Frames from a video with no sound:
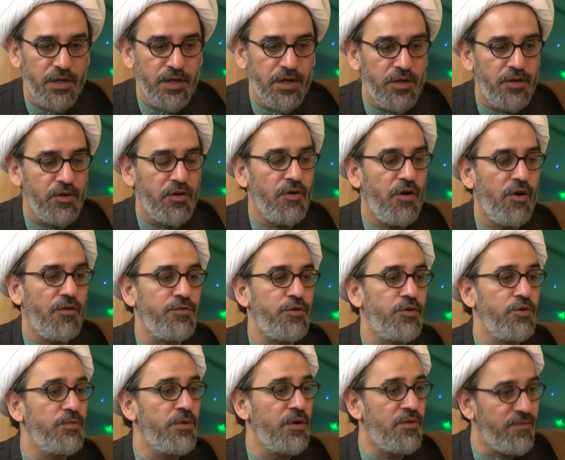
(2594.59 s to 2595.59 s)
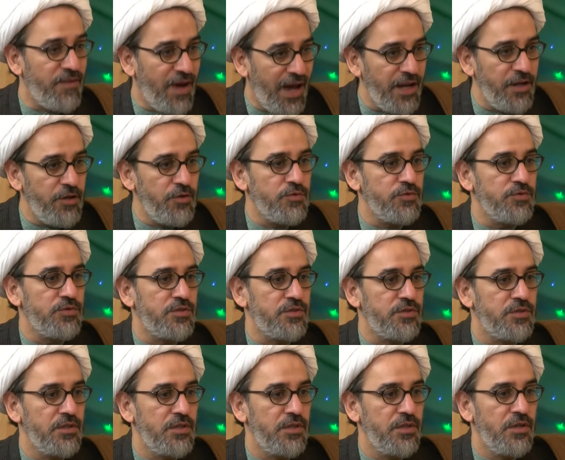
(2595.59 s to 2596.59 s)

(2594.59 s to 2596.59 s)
you know, of human values,